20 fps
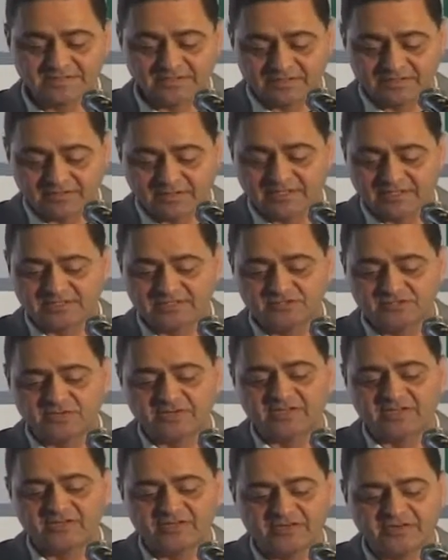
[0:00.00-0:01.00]
increased
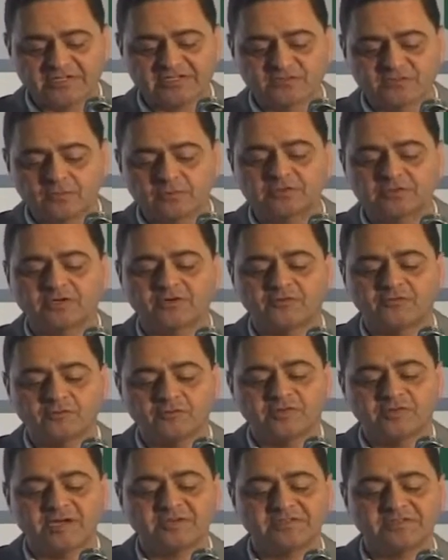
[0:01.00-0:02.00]
during the first quarter of
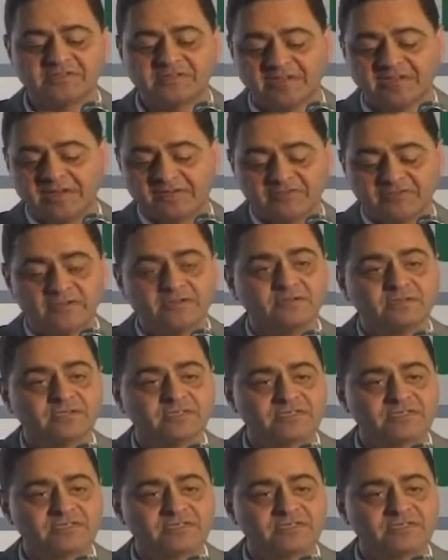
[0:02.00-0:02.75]
2011.